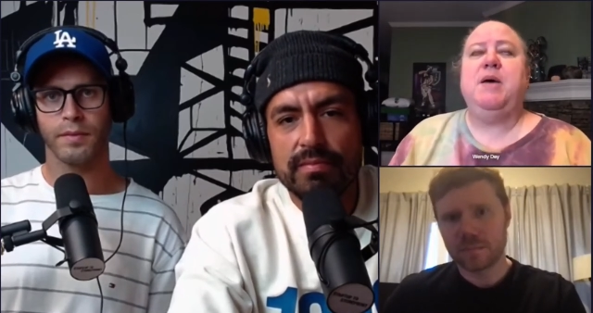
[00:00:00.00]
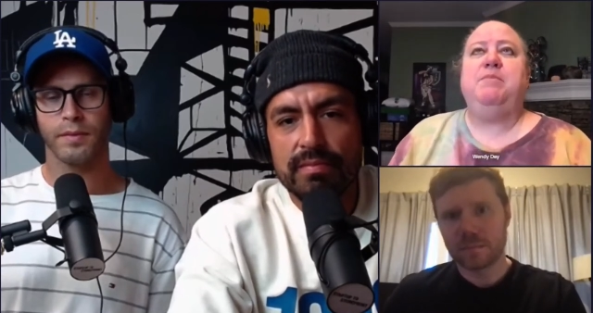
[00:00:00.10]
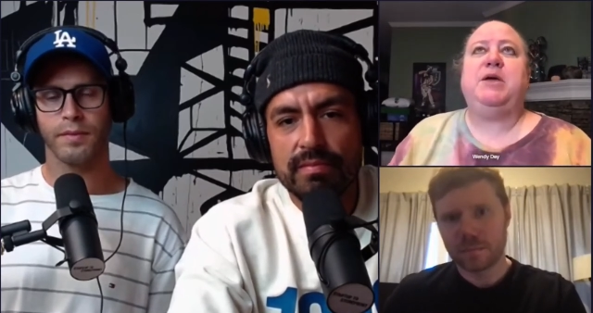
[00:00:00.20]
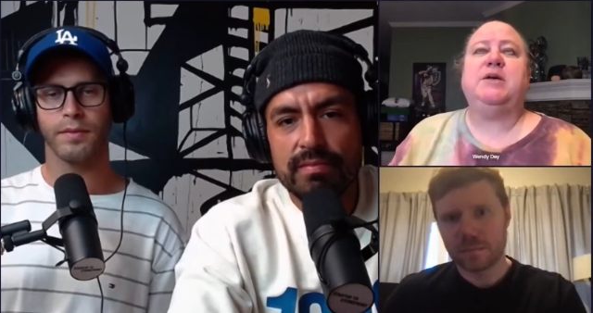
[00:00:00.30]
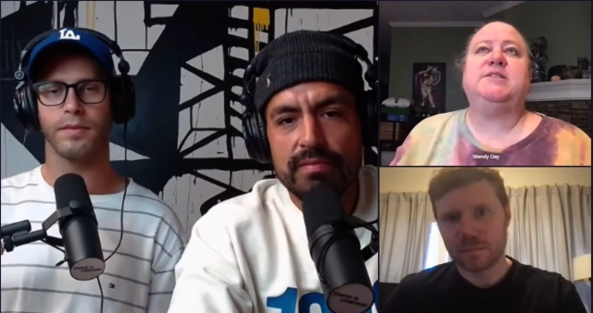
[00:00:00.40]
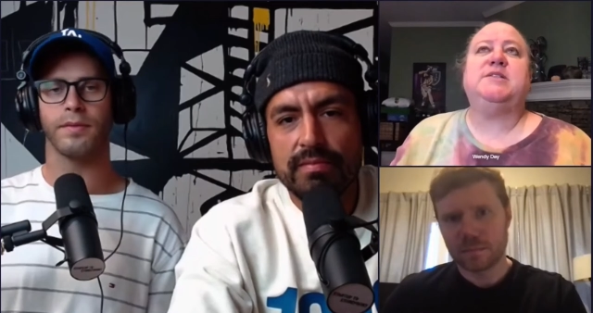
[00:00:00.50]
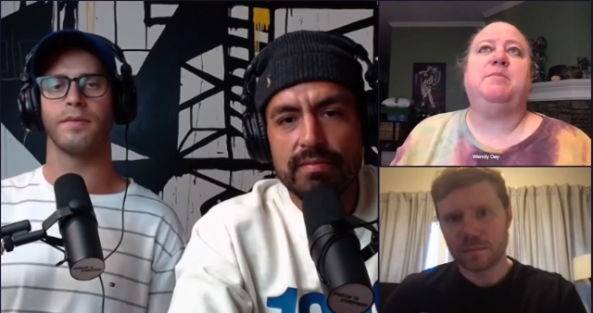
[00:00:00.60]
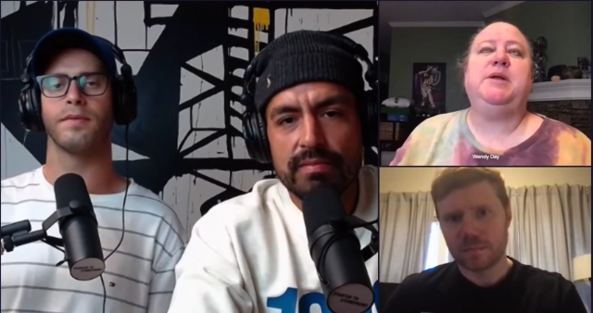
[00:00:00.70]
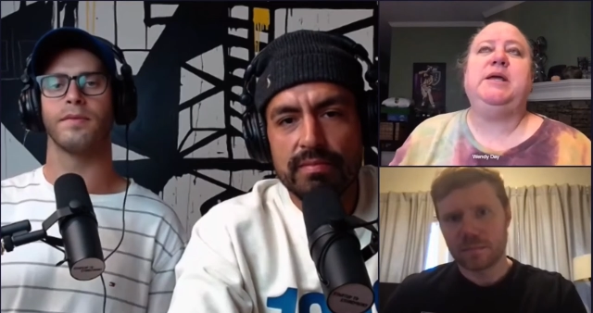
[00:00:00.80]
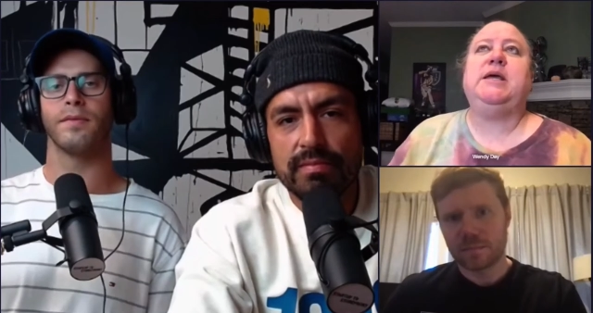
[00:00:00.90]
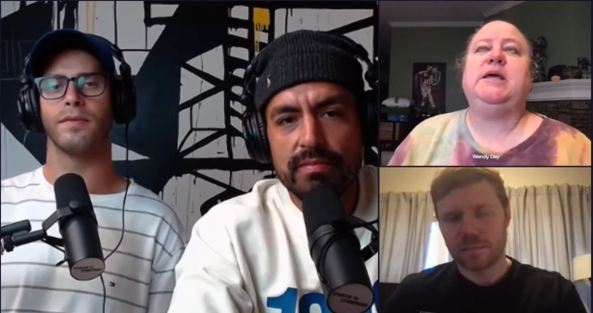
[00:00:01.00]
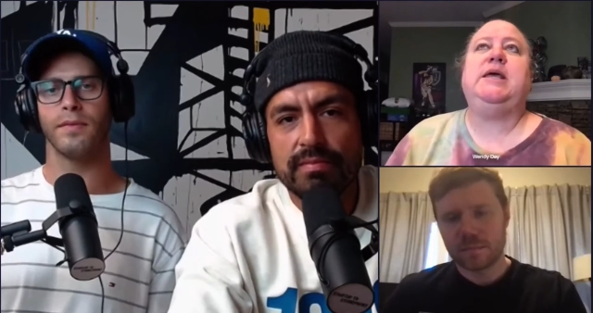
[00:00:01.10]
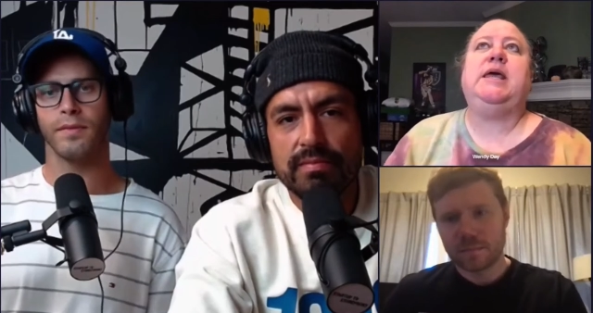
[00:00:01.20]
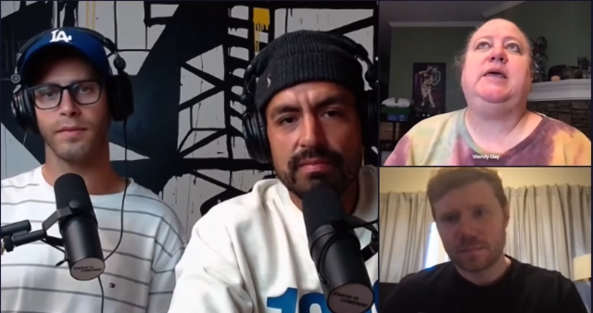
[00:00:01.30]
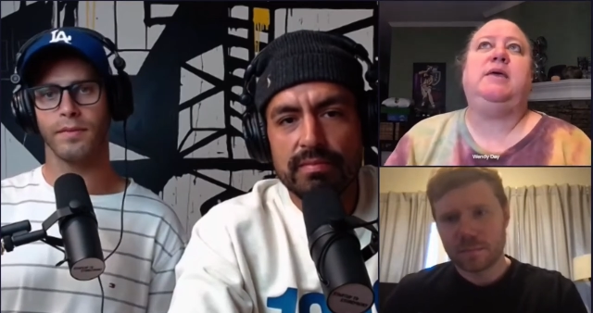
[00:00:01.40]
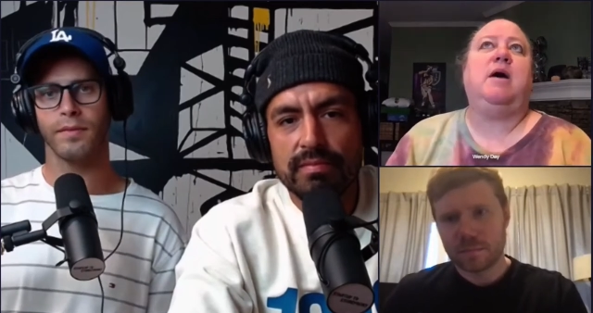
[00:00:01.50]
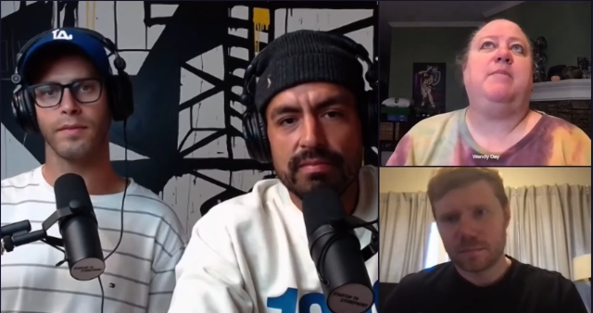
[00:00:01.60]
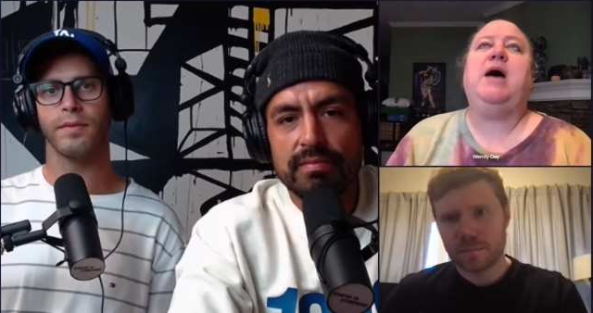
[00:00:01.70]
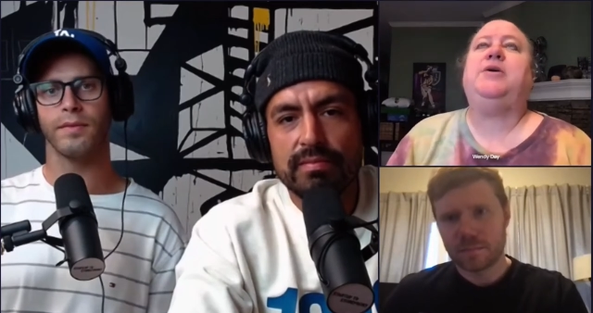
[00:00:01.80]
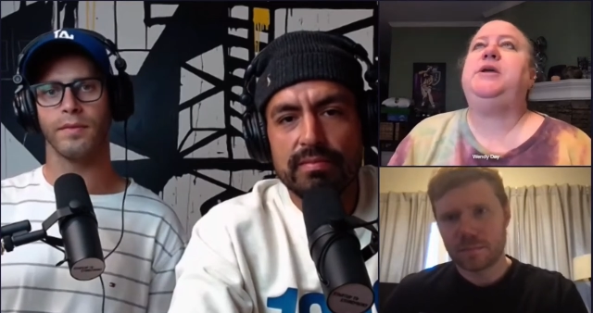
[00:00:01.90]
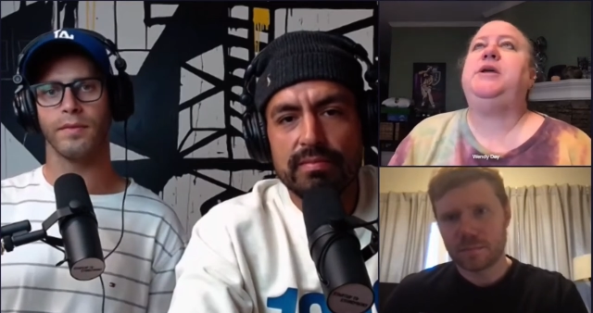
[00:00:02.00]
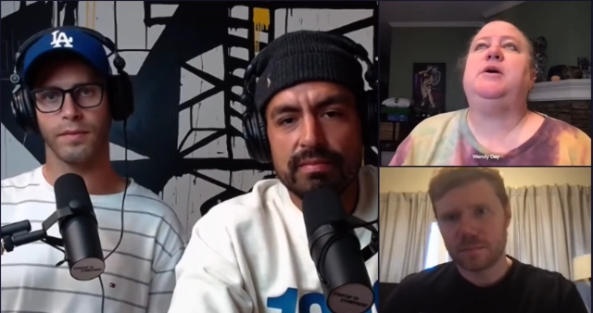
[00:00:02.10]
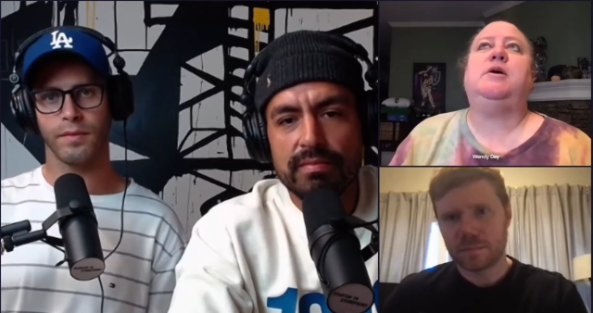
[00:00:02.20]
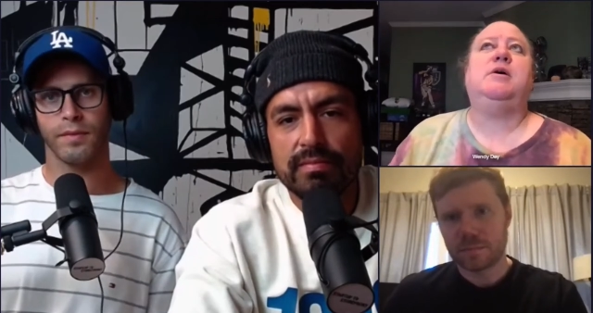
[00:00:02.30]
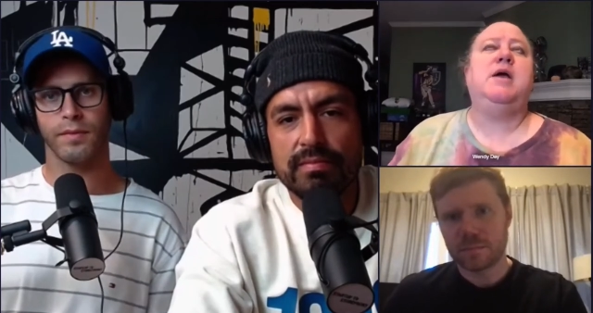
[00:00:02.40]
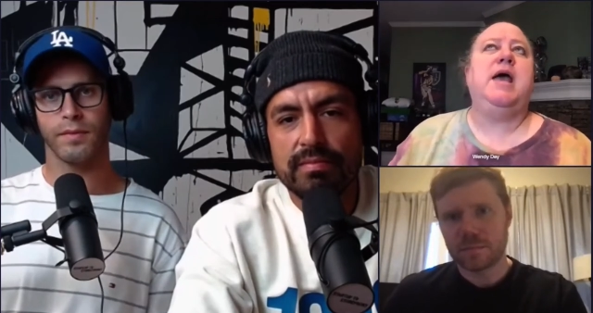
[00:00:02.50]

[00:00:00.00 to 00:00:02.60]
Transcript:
Speaker 1: because somebody can come out here